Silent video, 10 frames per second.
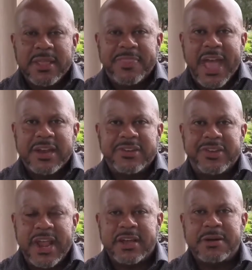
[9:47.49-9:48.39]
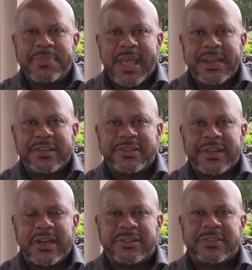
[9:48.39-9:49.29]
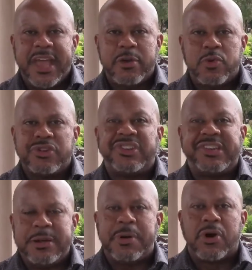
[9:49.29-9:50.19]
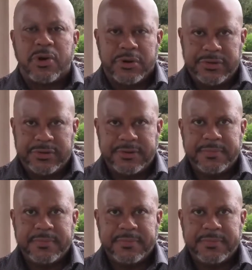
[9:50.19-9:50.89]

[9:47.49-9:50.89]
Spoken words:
that Jacob and his sons, they were sheep herders.